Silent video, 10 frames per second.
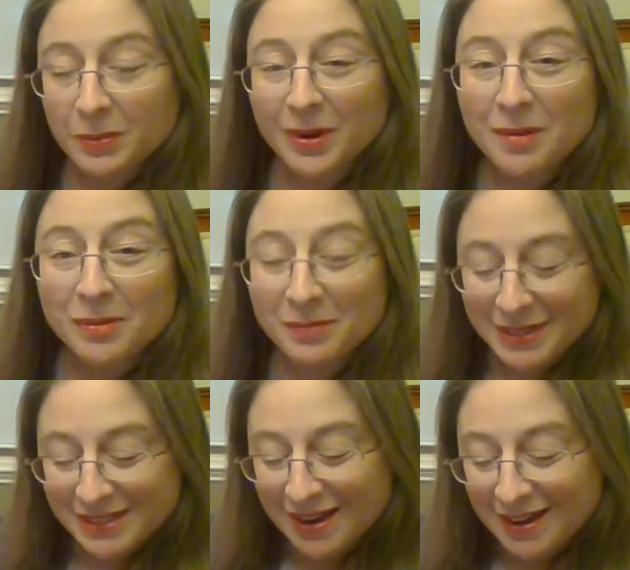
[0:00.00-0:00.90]
problem is
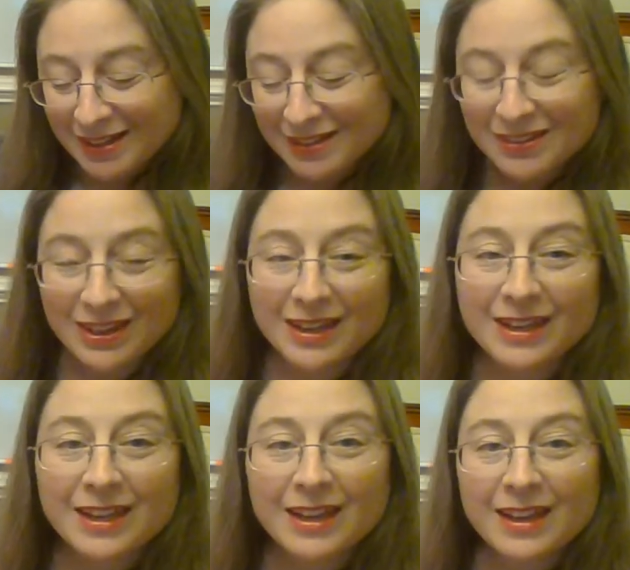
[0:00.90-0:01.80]
kind of like
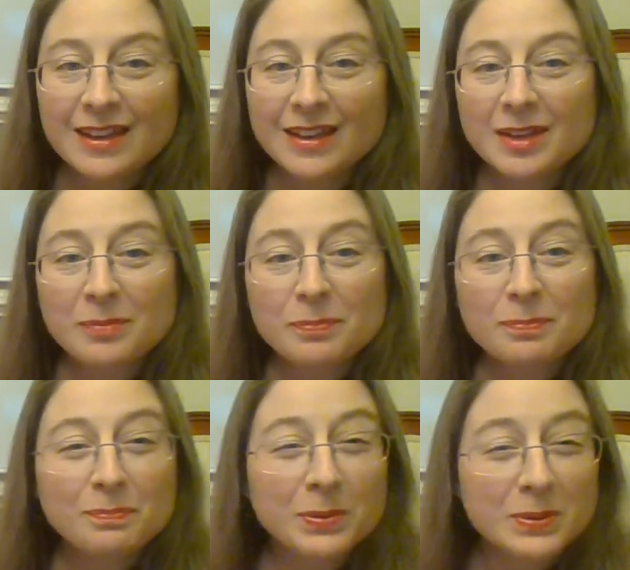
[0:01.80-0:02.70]
a
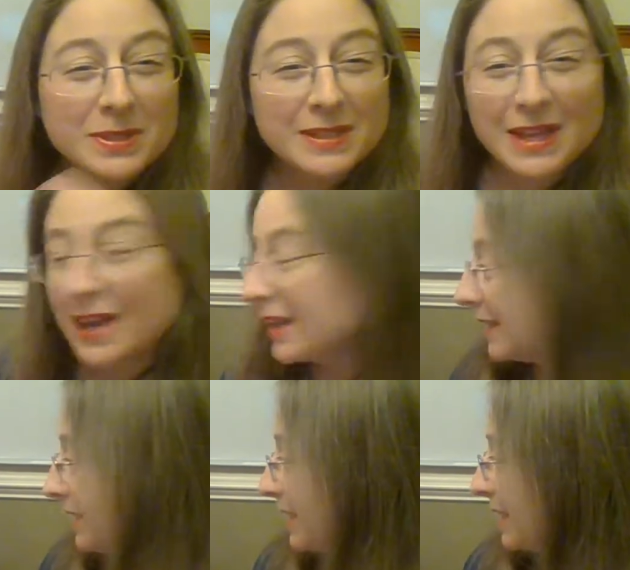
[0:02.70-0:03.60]

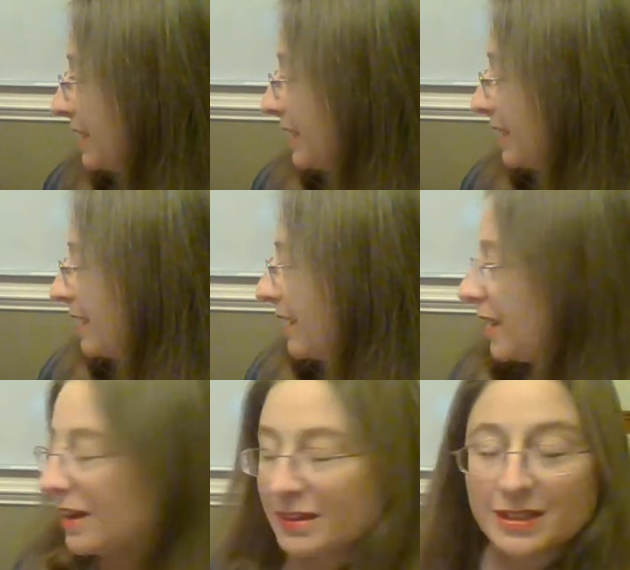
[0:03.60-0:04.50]
percent
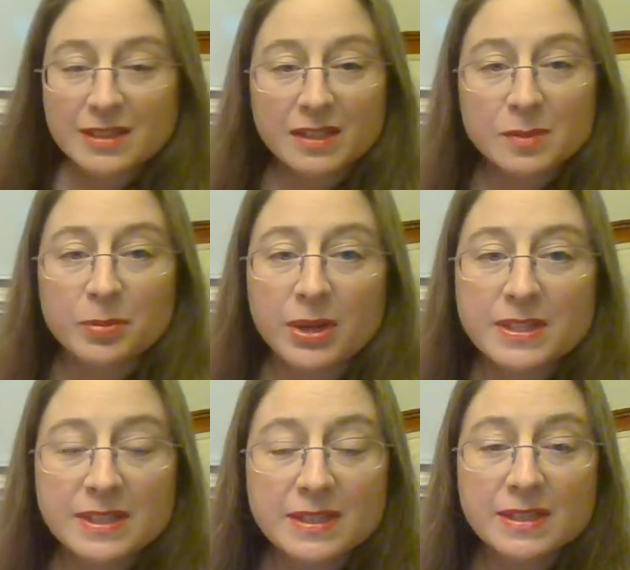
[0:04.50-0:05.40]
that's expressed
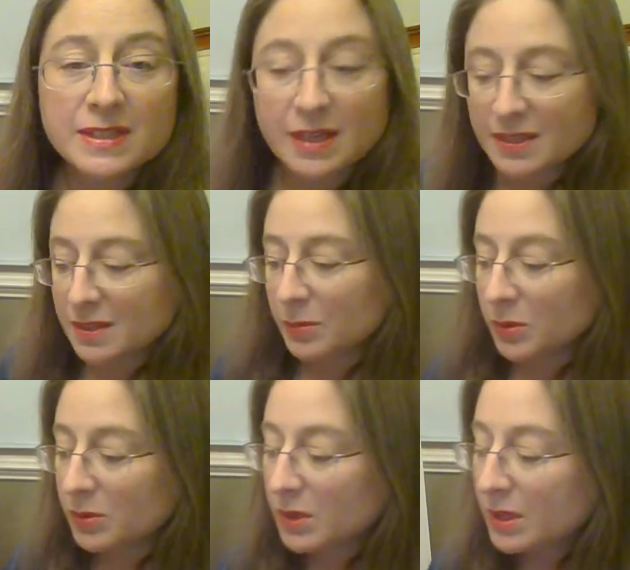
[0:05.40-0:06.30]
as a
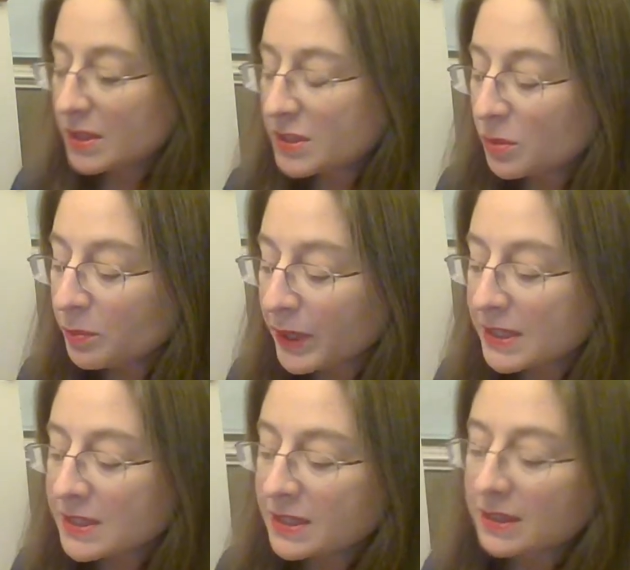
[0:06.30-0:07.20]
decimal. So
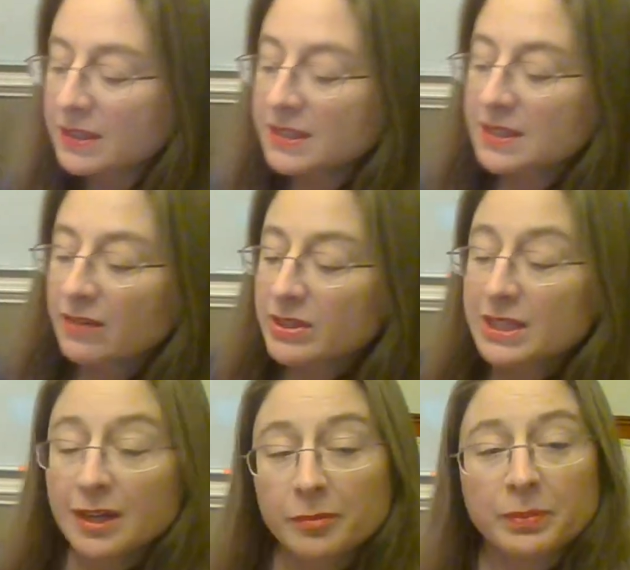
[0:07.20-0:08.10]
basically
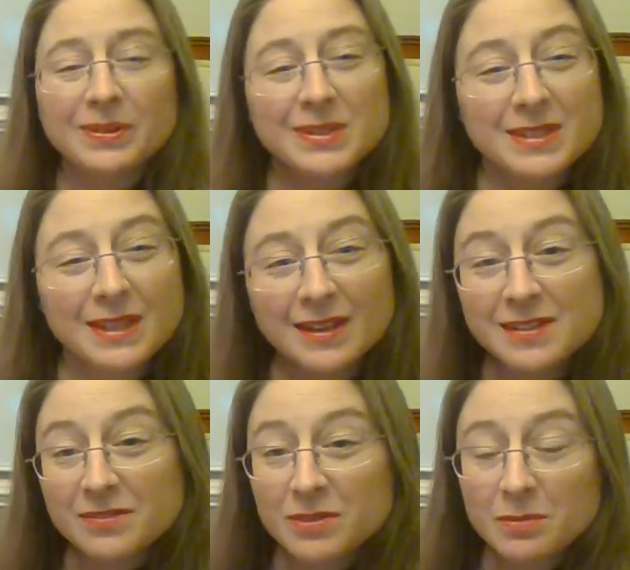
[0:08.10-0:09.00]
78%
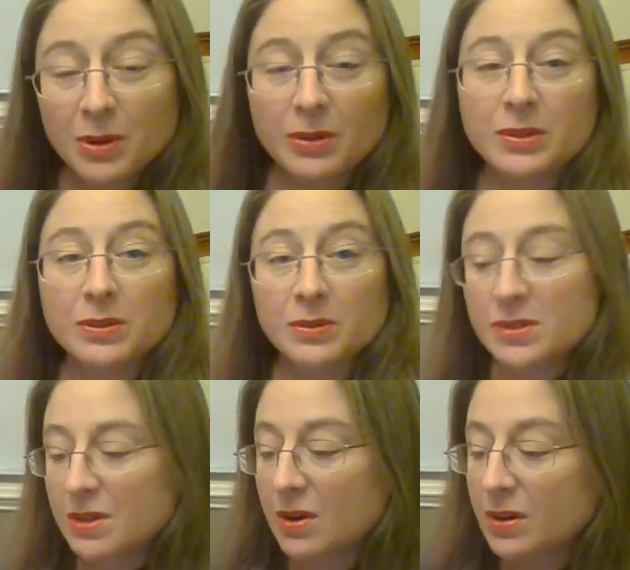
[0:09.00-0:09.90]
of the molecules
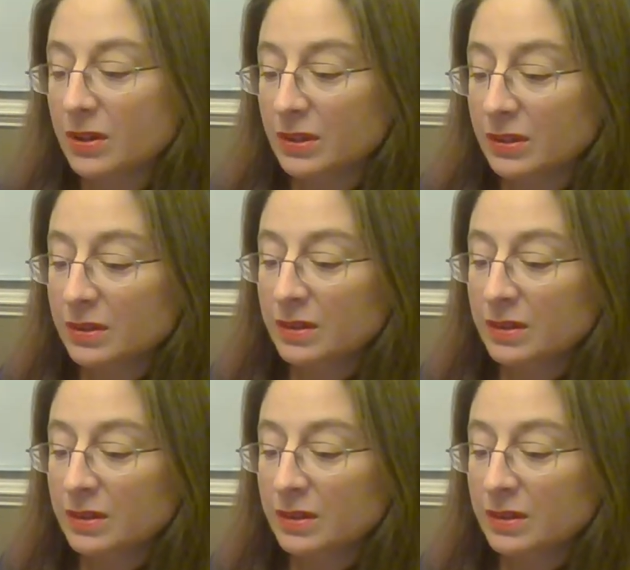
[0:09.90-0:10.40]
are